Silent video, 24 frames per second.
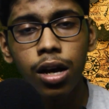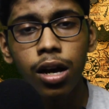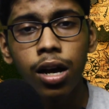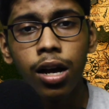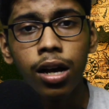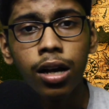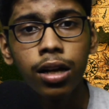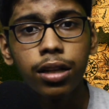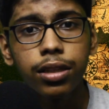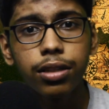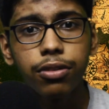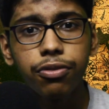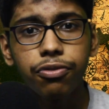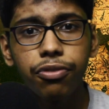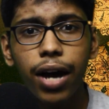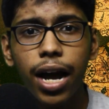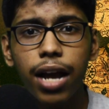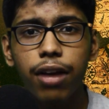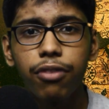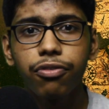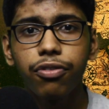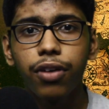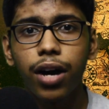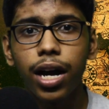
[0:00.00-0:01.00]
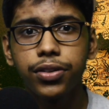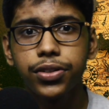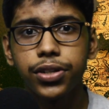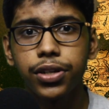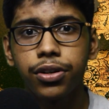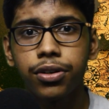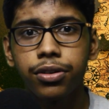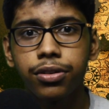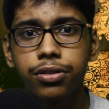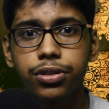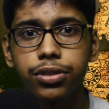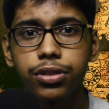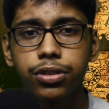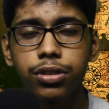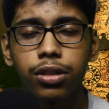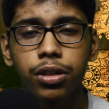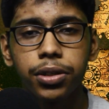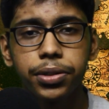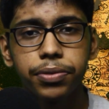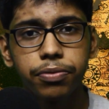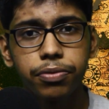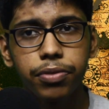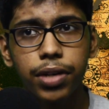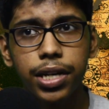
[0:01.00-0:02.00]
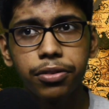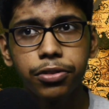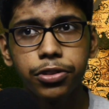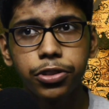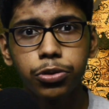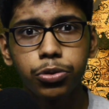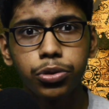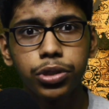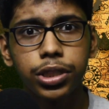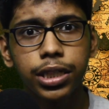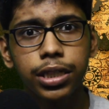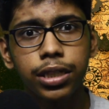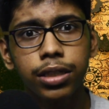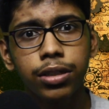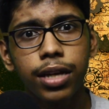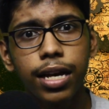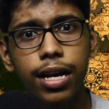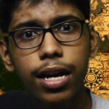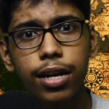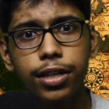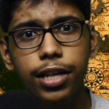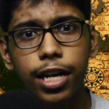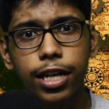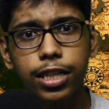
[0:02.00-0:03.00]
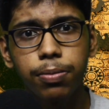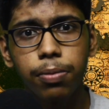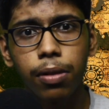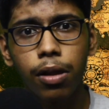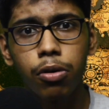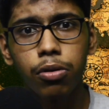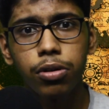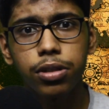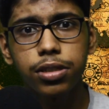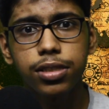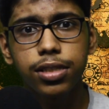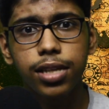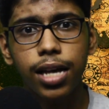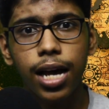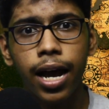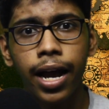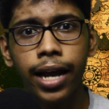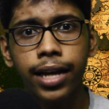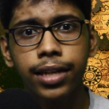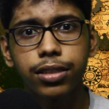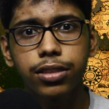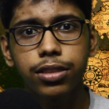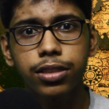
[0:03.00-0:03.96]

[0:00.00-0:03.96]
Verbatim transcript: The firefighters went to the exploded site,